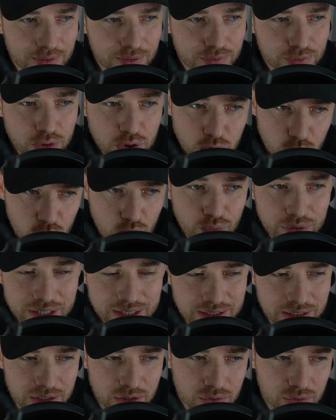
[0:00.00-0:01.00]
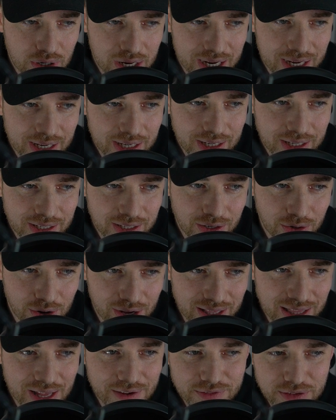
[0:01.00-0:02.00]
for two reasons,
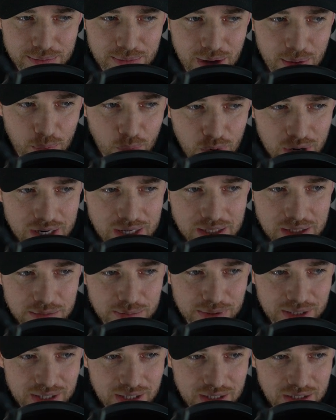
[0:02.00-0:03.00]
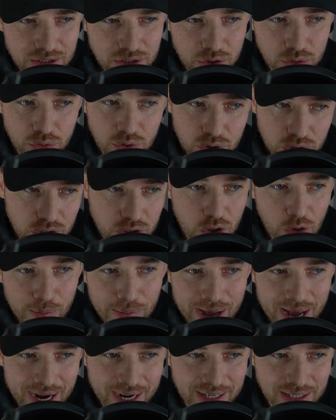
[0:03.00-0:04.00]
I left them up. One is because you could go
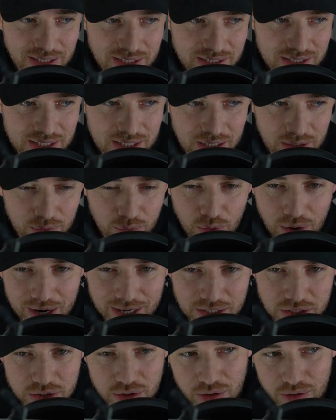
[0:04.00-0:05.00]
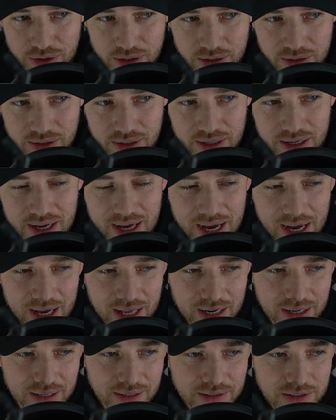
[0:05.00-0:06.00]
back and see where I started.
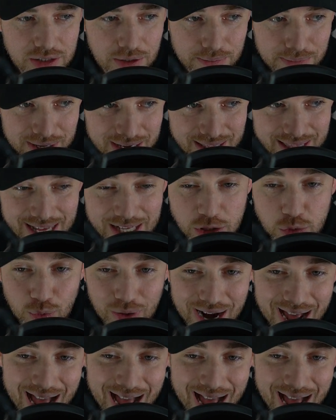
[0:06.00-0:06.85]
And to me, that's what